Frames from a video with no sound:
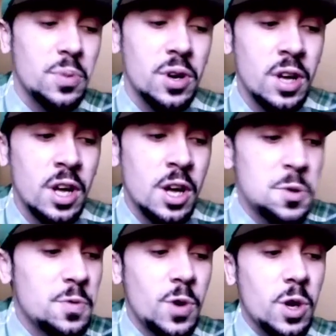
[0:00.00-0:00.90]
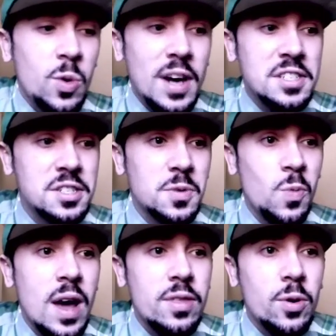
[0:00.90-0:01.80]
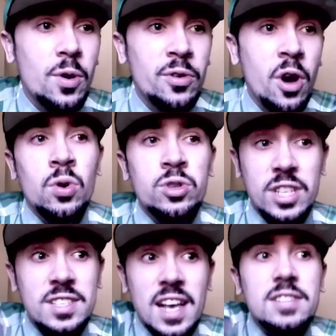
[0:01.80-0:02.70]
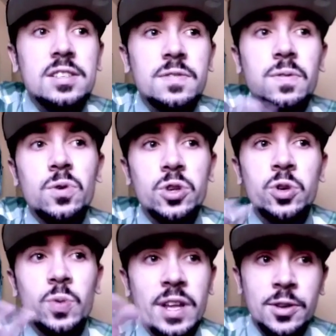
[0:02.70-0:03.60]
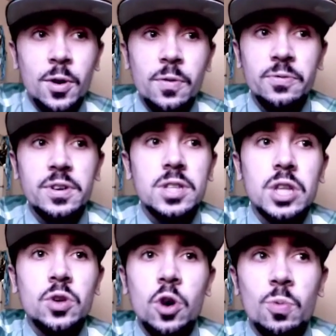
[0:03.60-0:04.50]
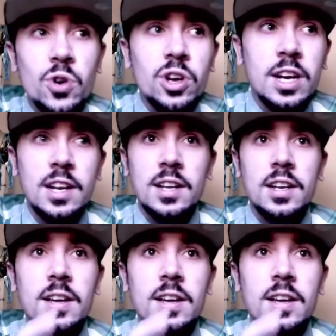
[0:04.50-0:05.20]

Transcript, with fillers: but you've got to question whether or not success is for you in your field that you're working in